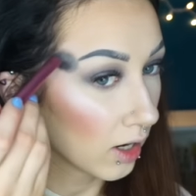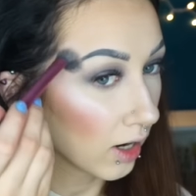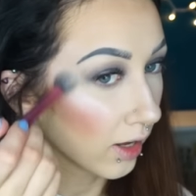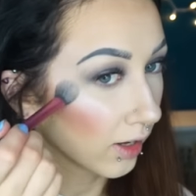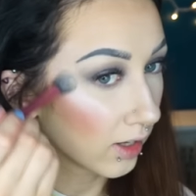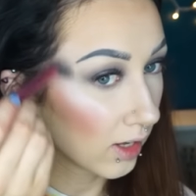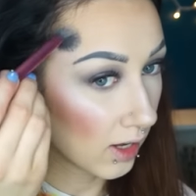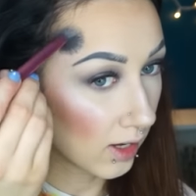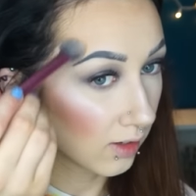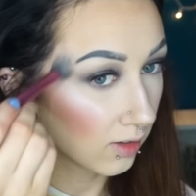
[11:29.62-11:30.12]

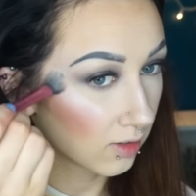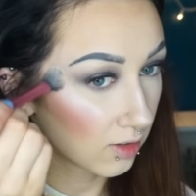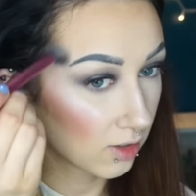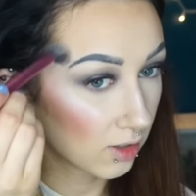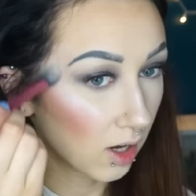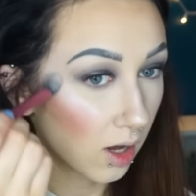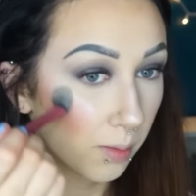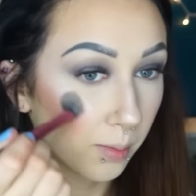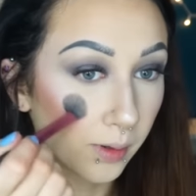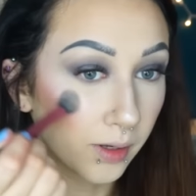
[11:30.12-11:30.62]
I can't
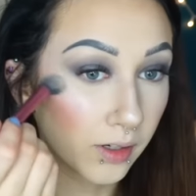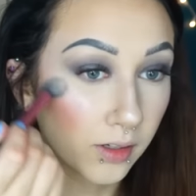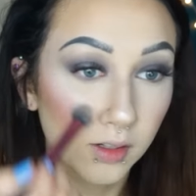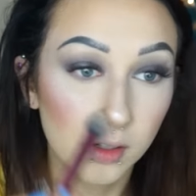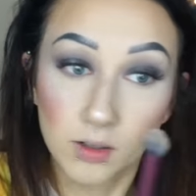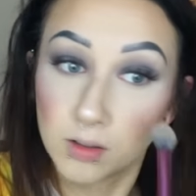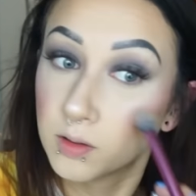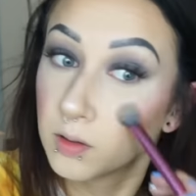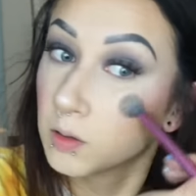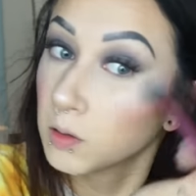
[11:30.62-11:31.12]
stop it.
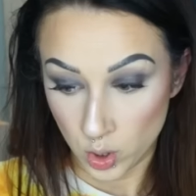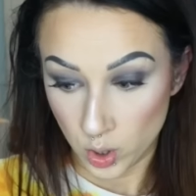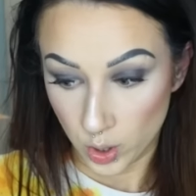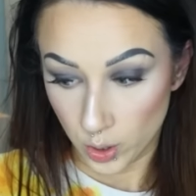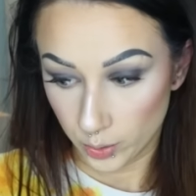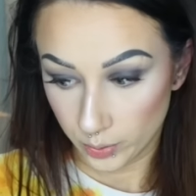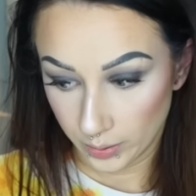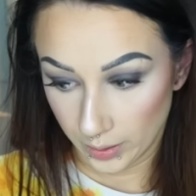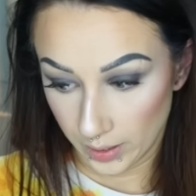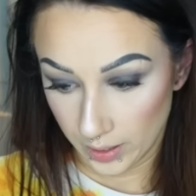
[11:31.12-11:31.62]

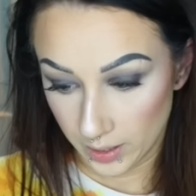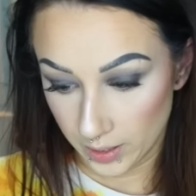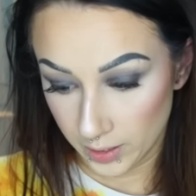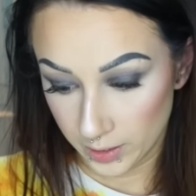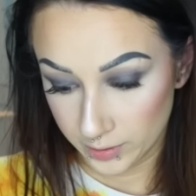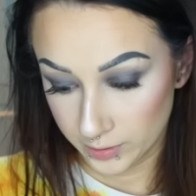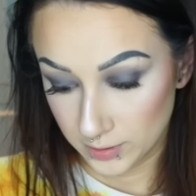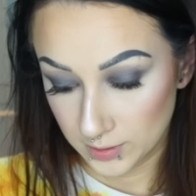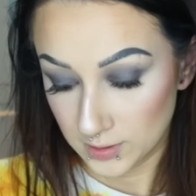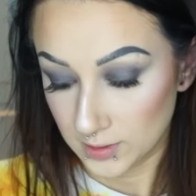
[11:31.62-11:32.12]

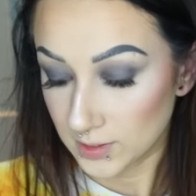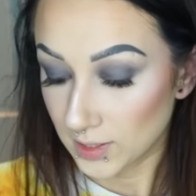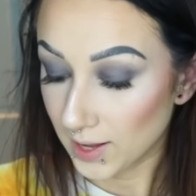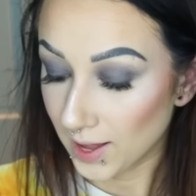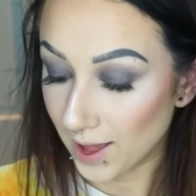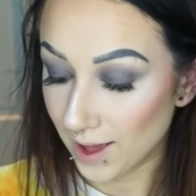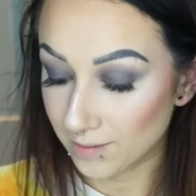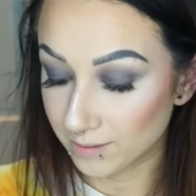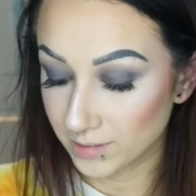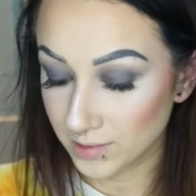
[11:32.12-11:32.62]
Okay, since I
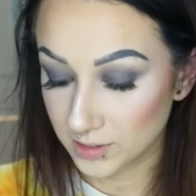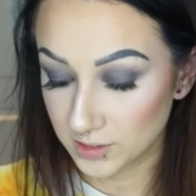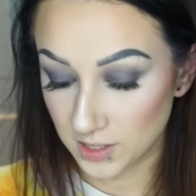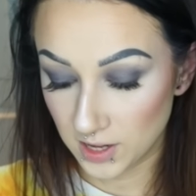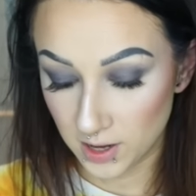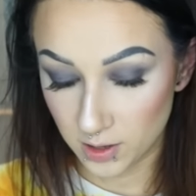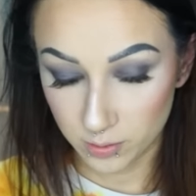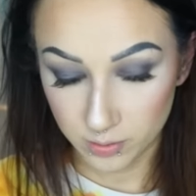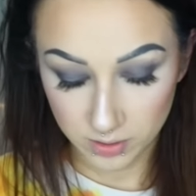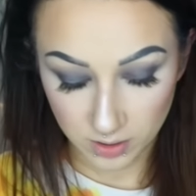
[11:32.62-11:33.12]
have this
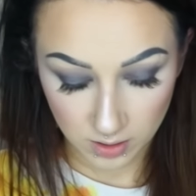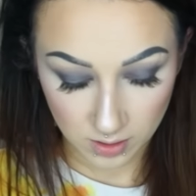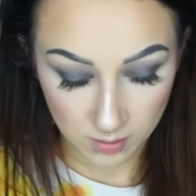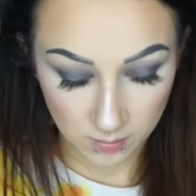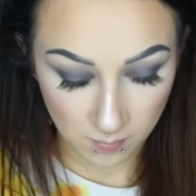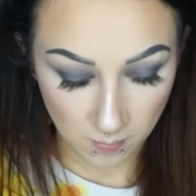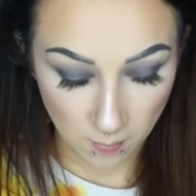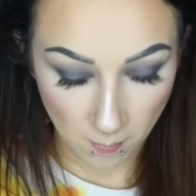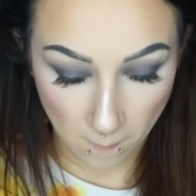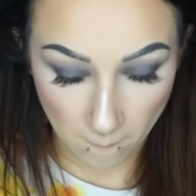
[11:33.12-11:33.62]
out,
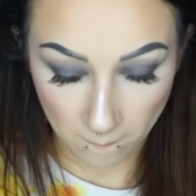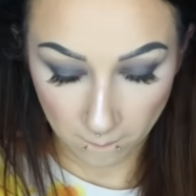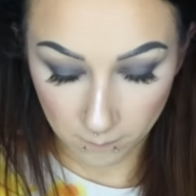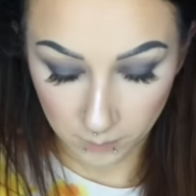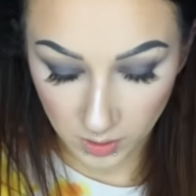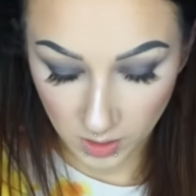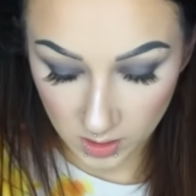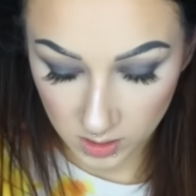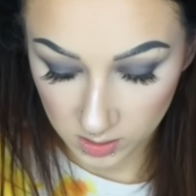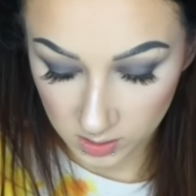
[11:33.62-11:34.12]

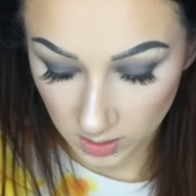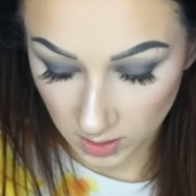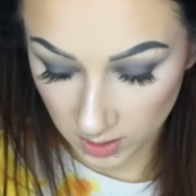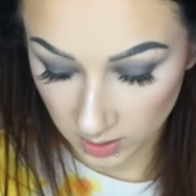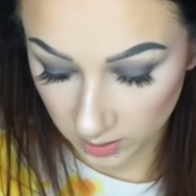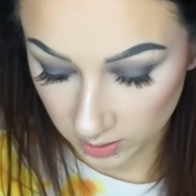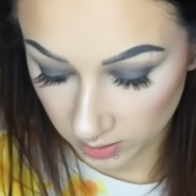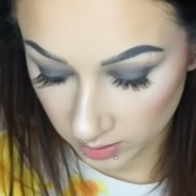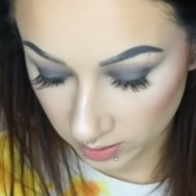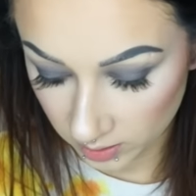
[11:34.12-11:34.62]
I'm gonna
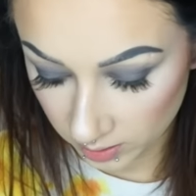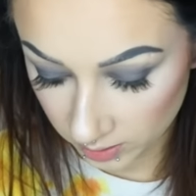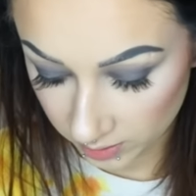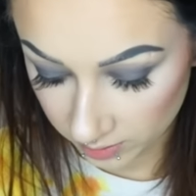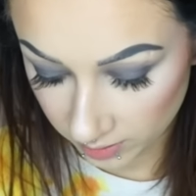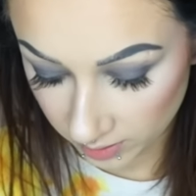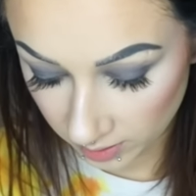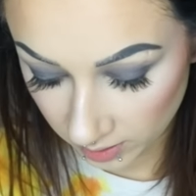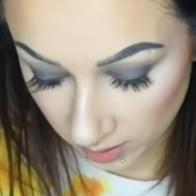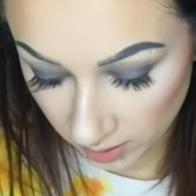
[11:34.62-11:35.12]
take
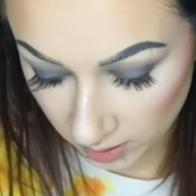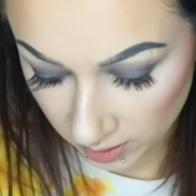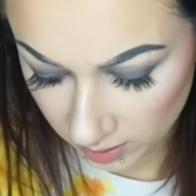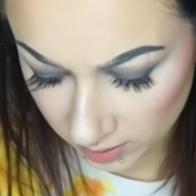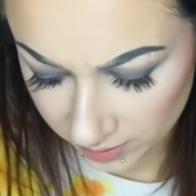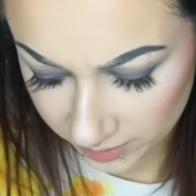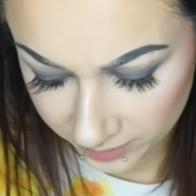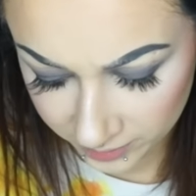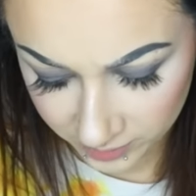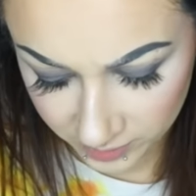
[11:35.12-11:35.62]
the
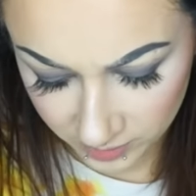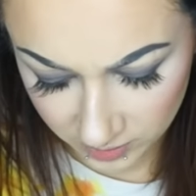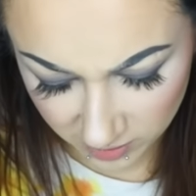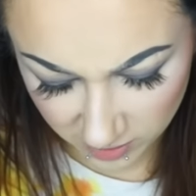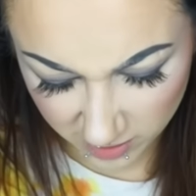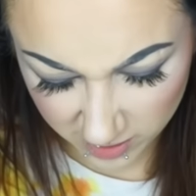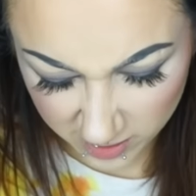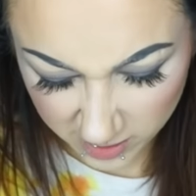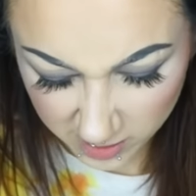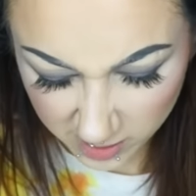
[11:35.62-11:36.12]

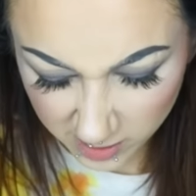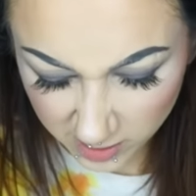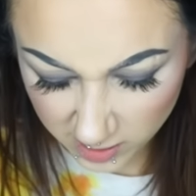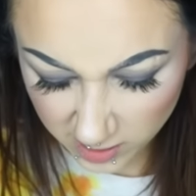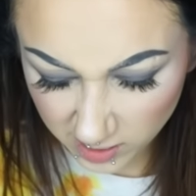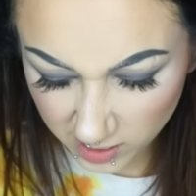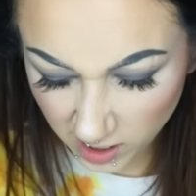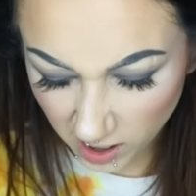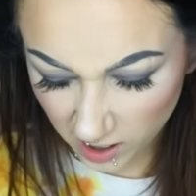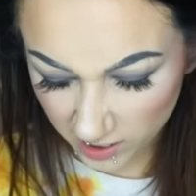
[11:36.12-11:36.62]

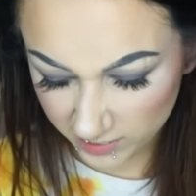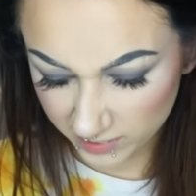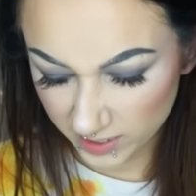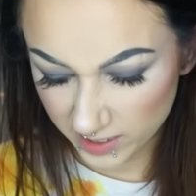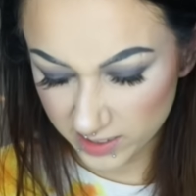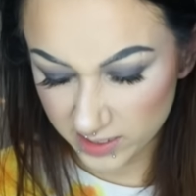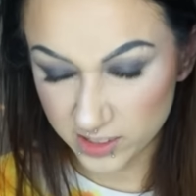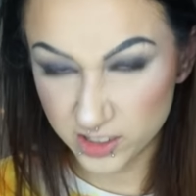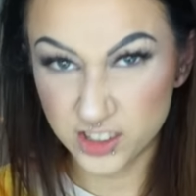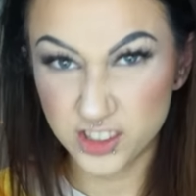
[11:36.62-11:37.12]
darker
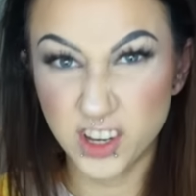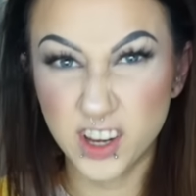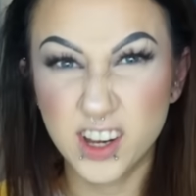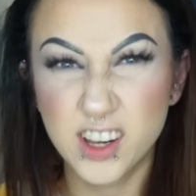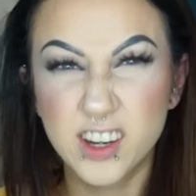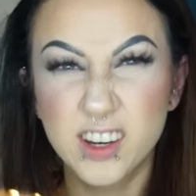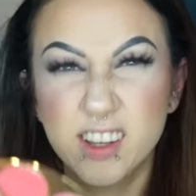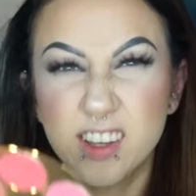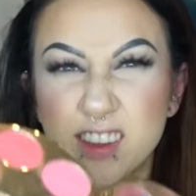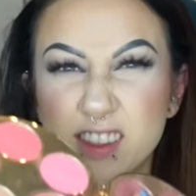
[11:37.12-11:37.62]
highlighty
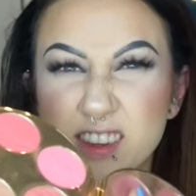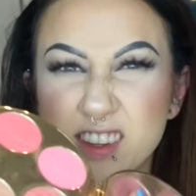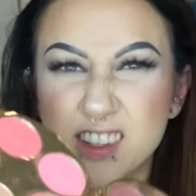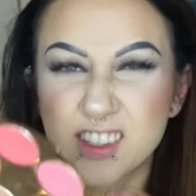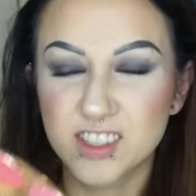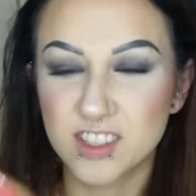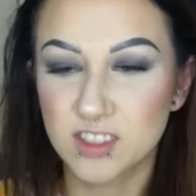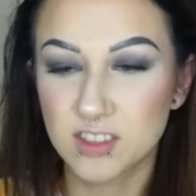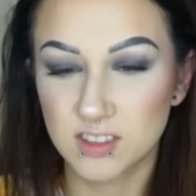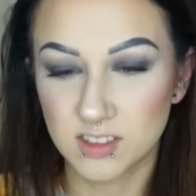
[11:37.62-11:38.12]
shade in
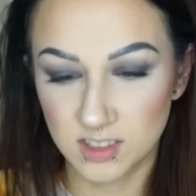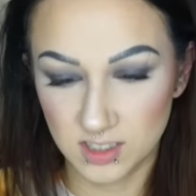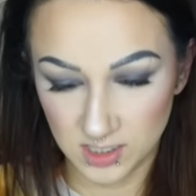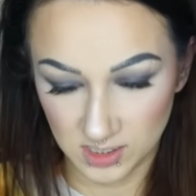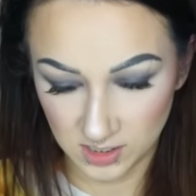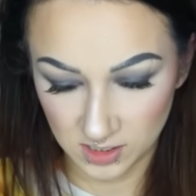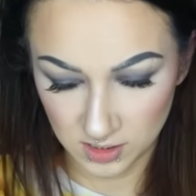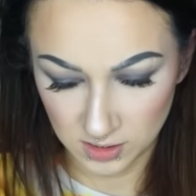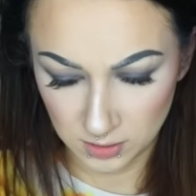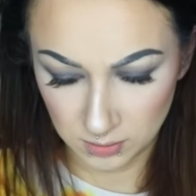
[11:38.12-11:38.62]
this.
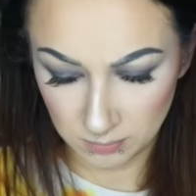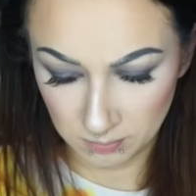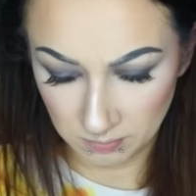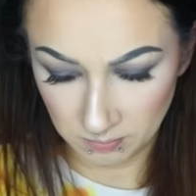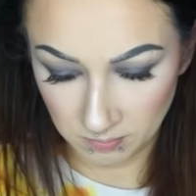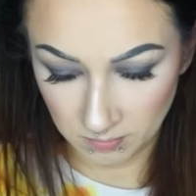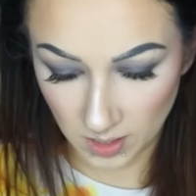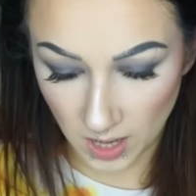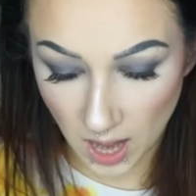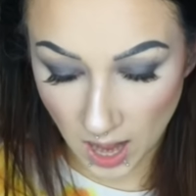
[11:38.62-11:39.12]
It's
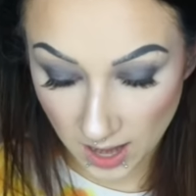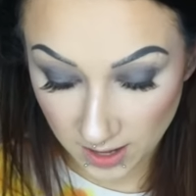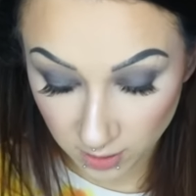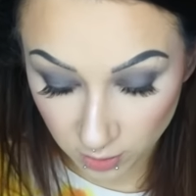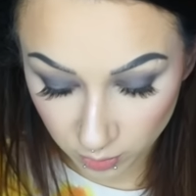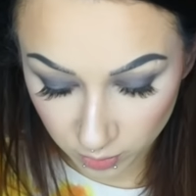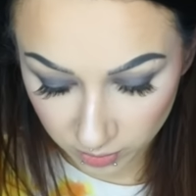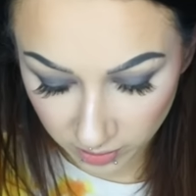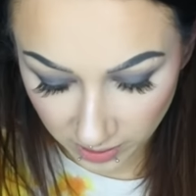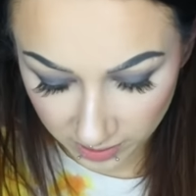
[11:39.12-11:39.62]

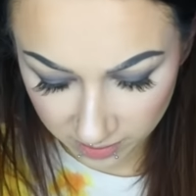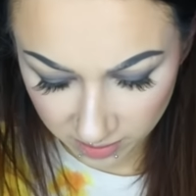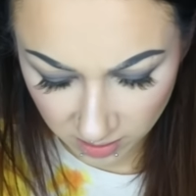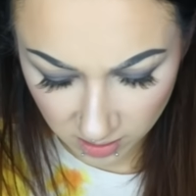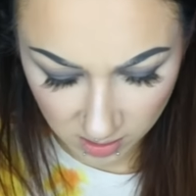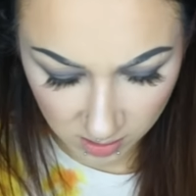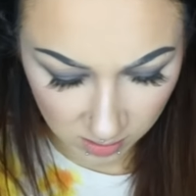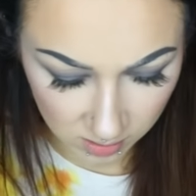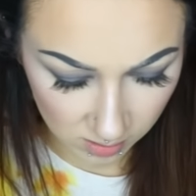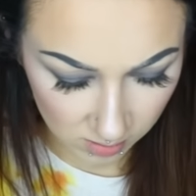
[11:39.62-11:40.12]
Idol, I
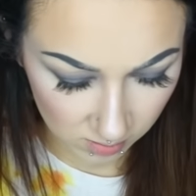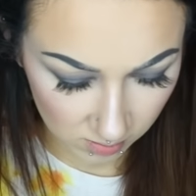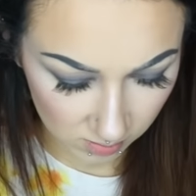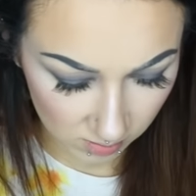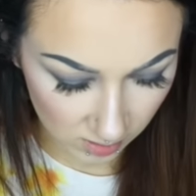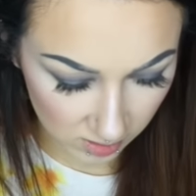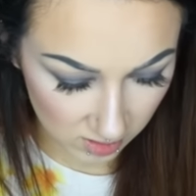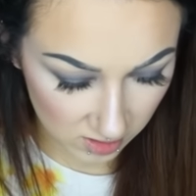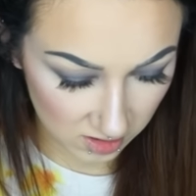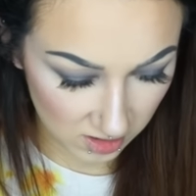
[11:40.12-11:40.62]
think.
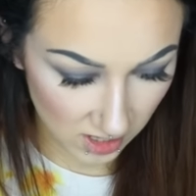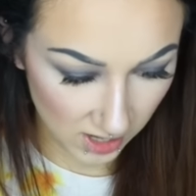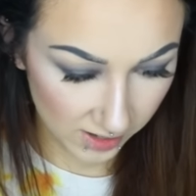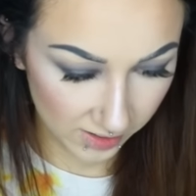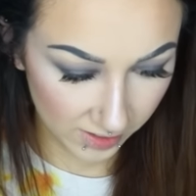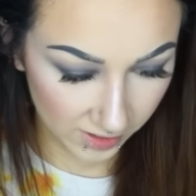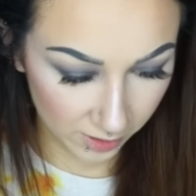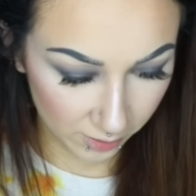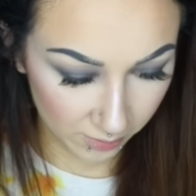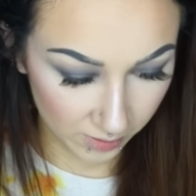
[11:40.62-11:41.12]
This is the
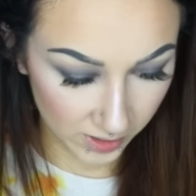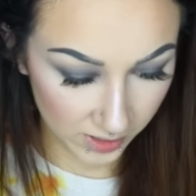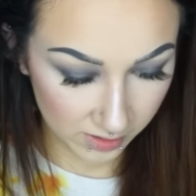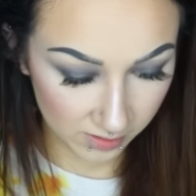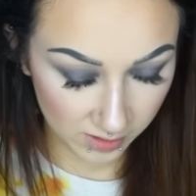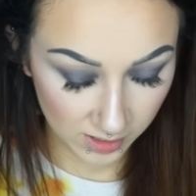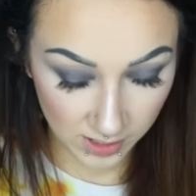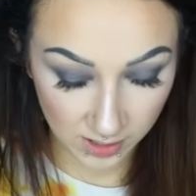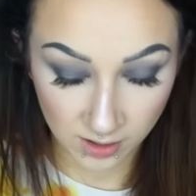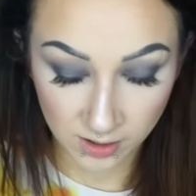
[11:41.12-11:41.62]
highlighter,
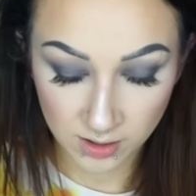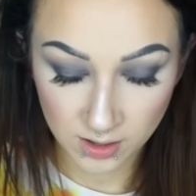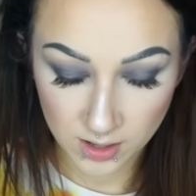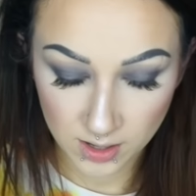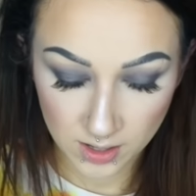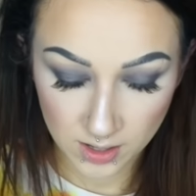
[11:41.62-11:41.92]
right? Yeah.